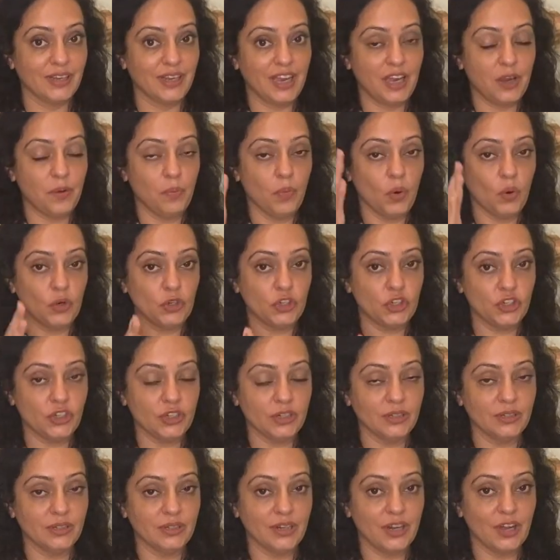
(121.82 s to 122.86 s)

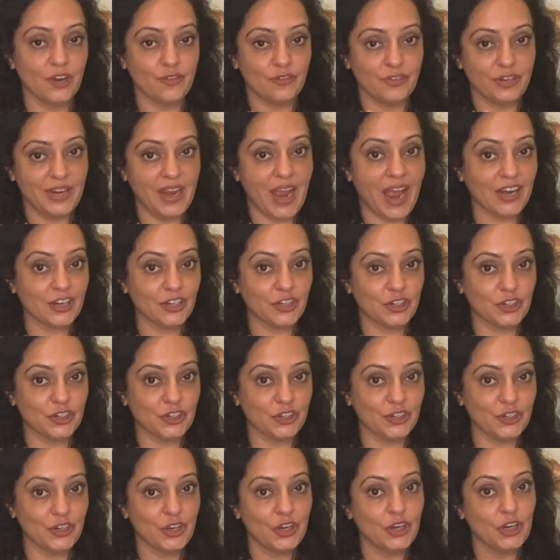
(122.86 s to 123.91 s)
emotional
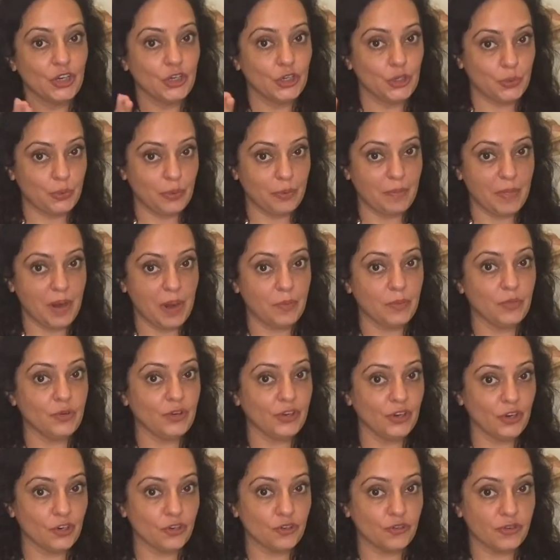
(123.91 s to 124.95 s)
reaction to a
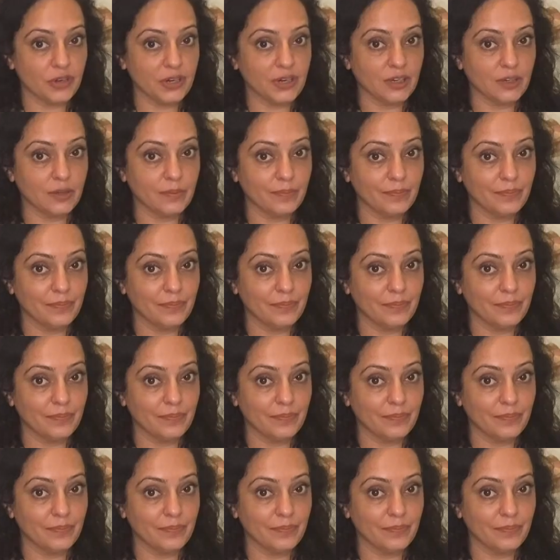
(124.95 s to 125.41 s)
memory or trigger.